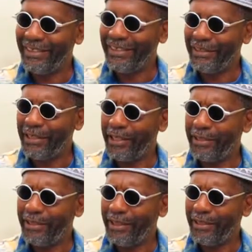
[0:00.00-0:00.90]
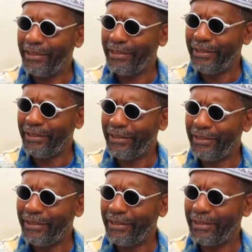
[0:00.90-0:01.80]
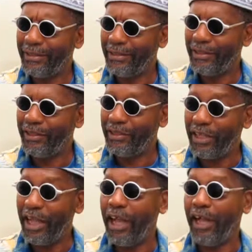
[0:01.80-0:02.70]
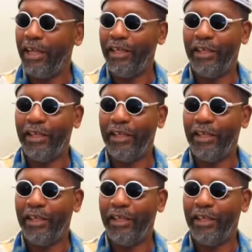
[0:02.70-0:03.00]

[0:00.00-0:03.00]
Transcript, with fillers: Is that how you say it? dagga. dagga.